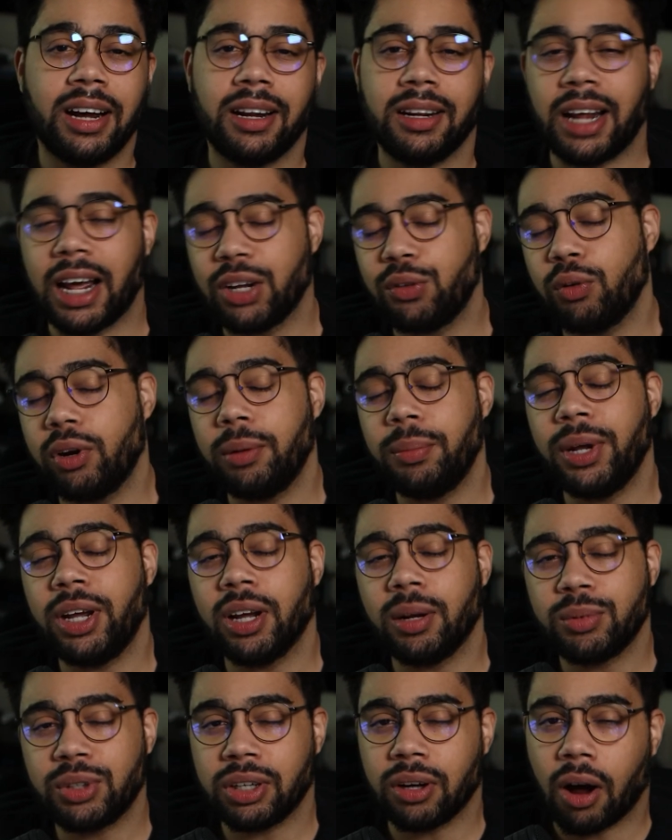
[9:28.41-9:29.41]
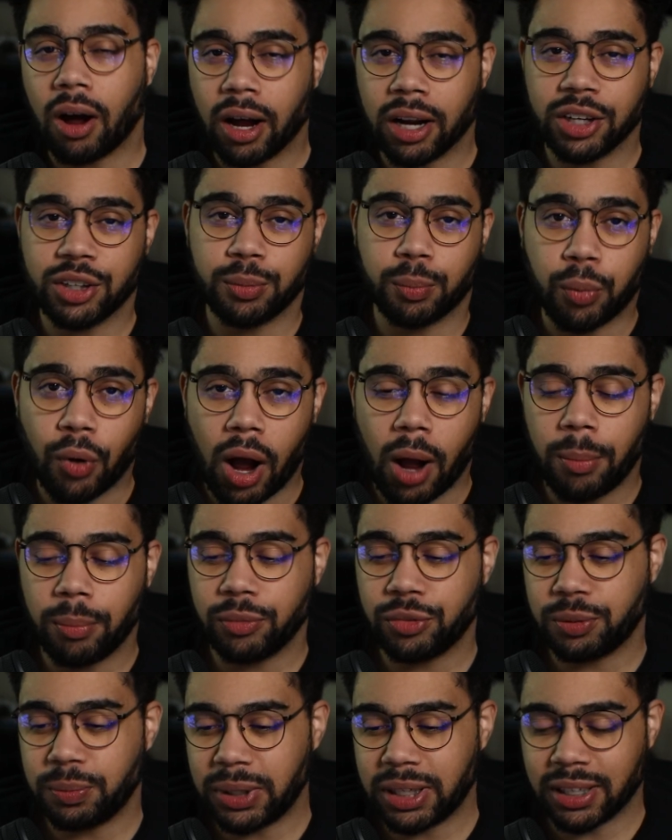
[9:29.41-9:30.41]
That's when it becomes an honest problem
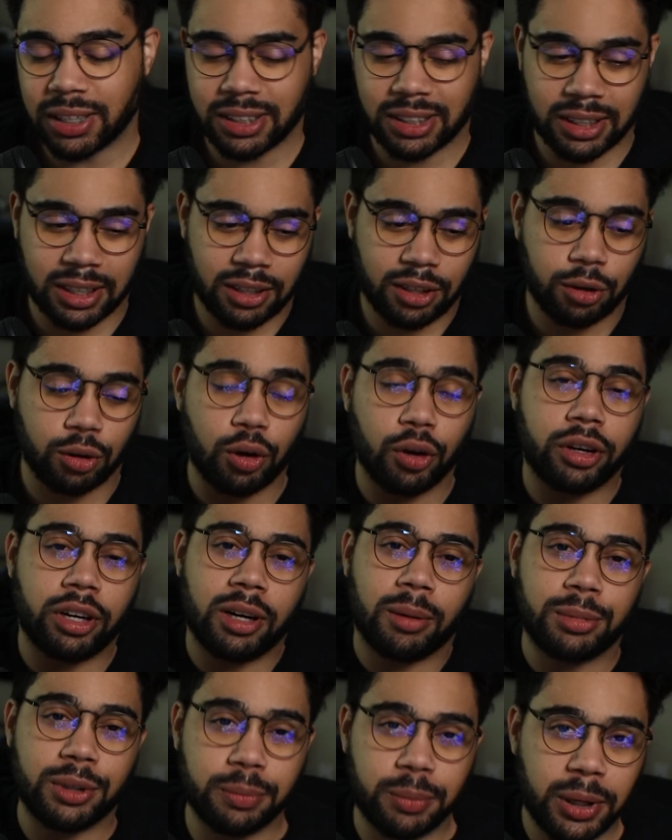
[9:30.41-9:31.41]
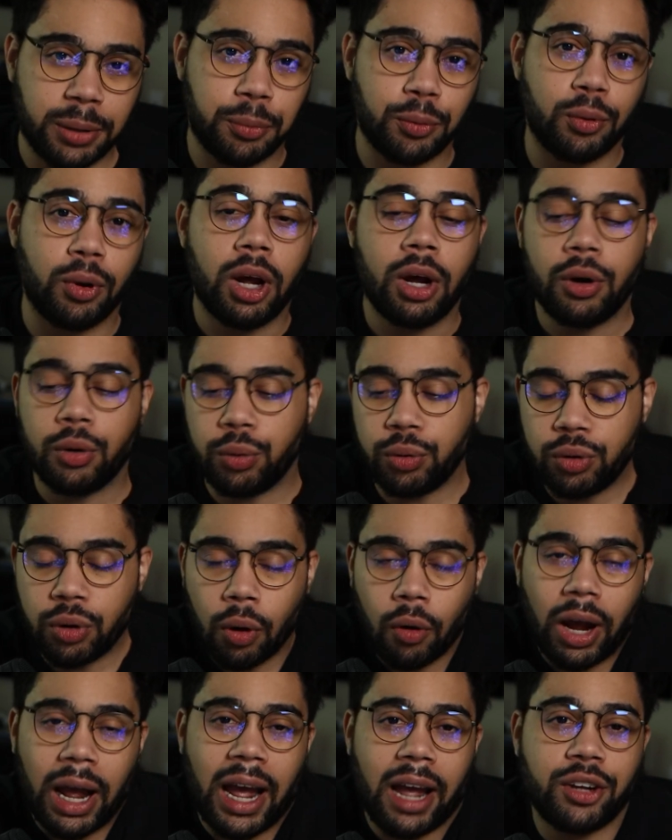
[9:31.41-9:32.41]
because then they're looking up to people who
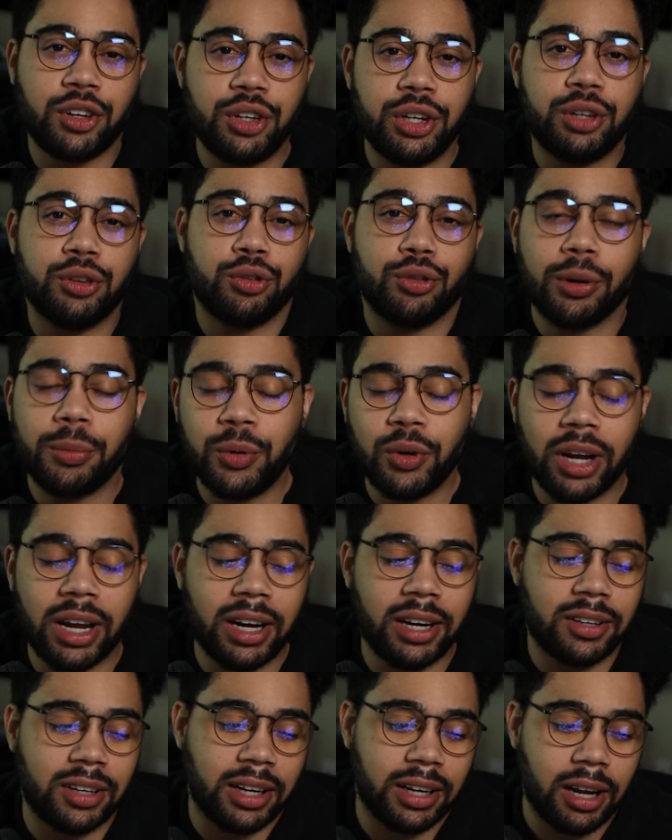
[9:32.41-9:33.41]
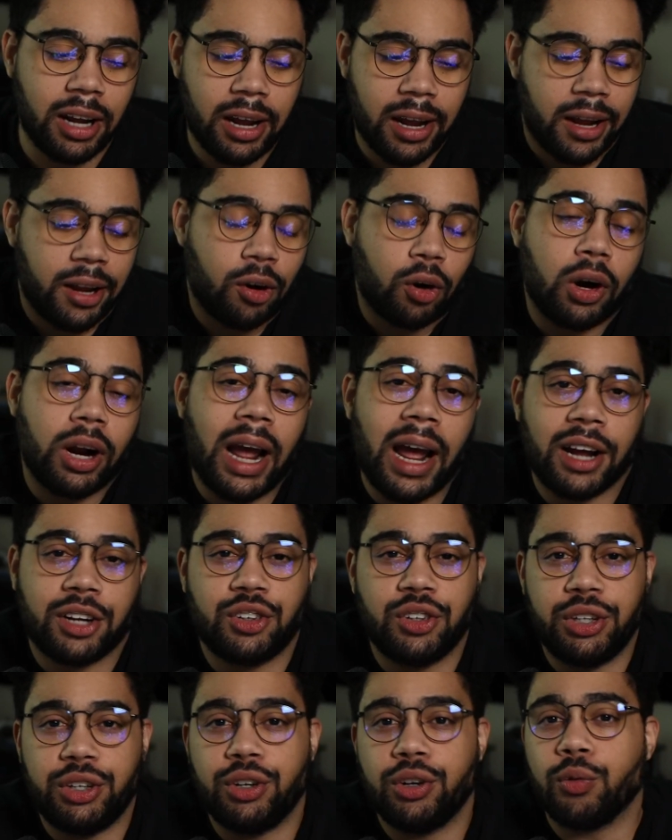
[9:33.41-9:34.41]
don't actually contribute anything and aren't
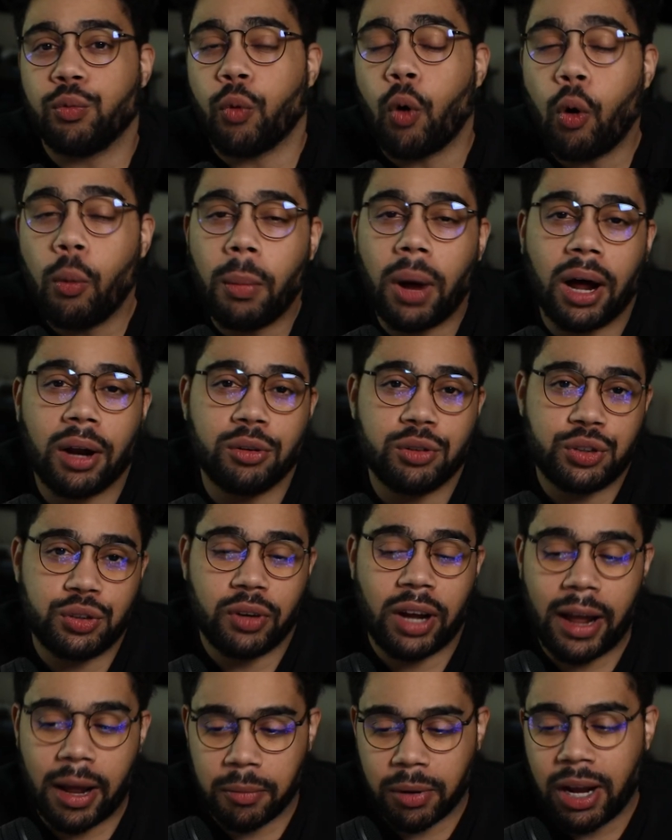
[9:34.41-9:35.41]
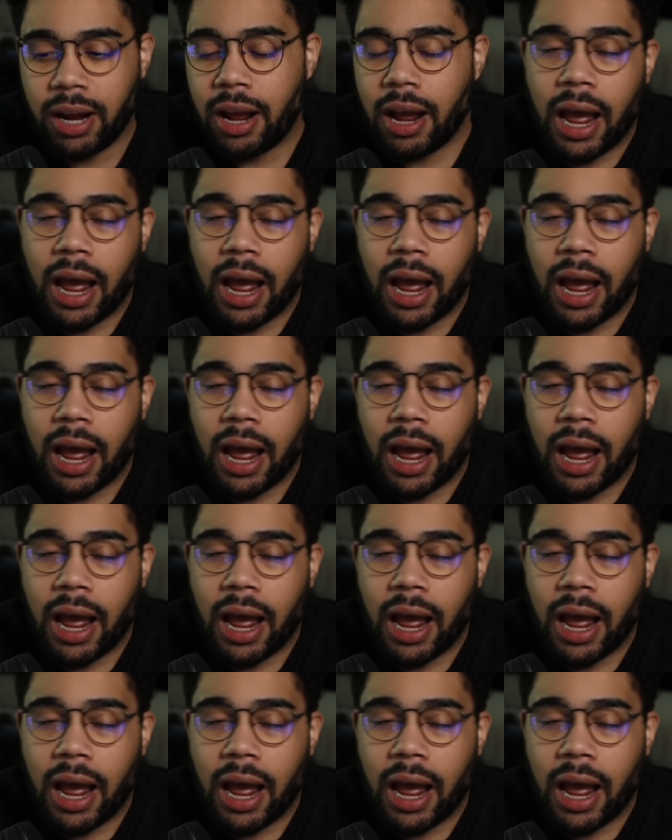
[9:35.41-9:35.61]
actually good role models to have.